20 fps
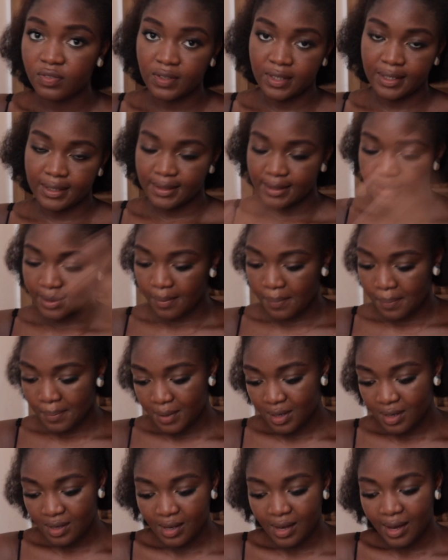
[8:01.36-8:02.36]
because
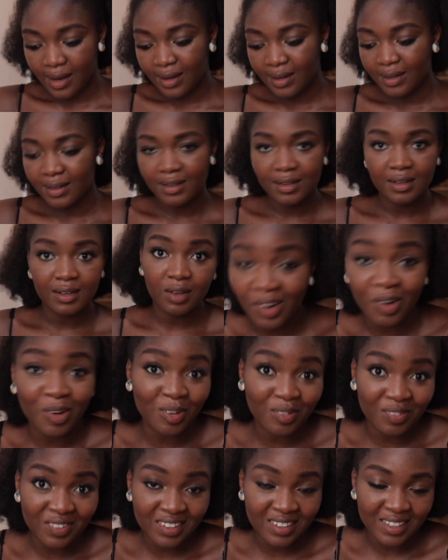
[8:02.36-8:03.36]
yeah,
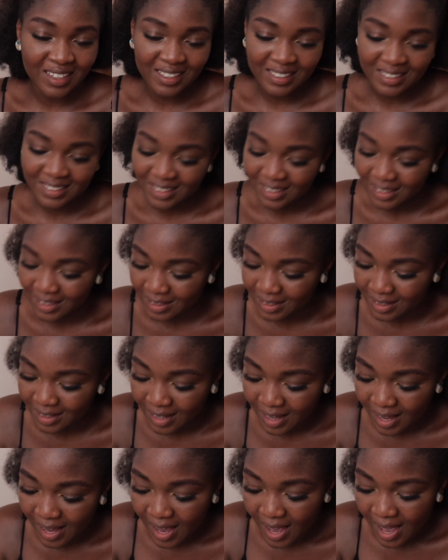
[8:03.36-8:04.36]
COVID-19,
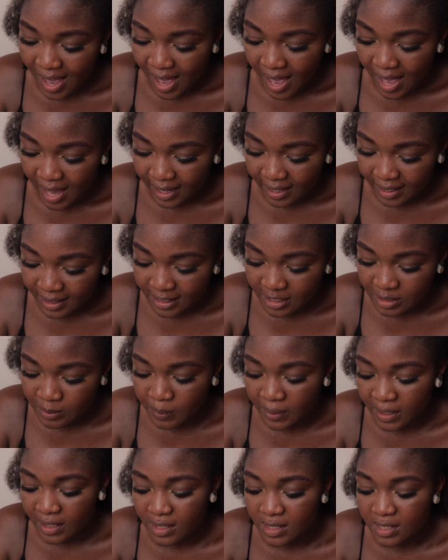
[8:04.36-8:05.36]
and I
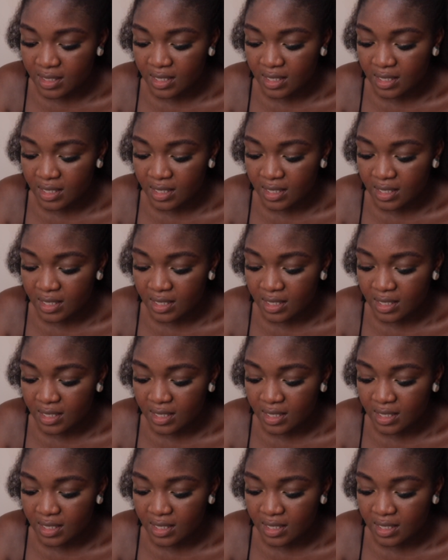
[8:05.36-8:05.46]
spent